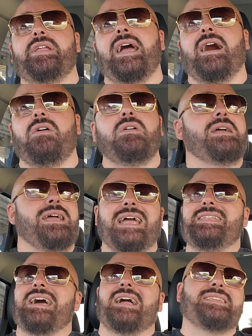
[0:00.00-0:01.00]
now
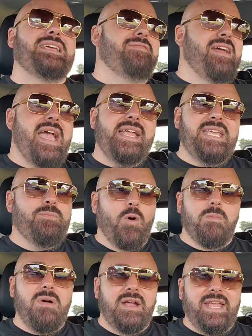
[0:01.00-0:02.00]
and not give any
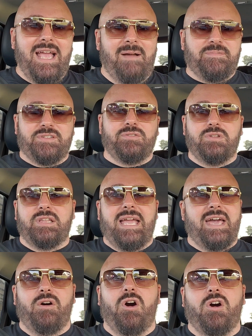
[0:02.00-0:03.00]
more money absolutely
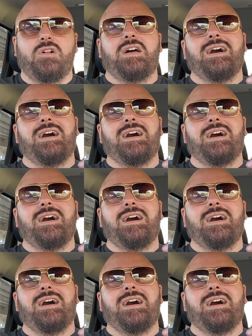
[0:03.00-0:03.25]
at all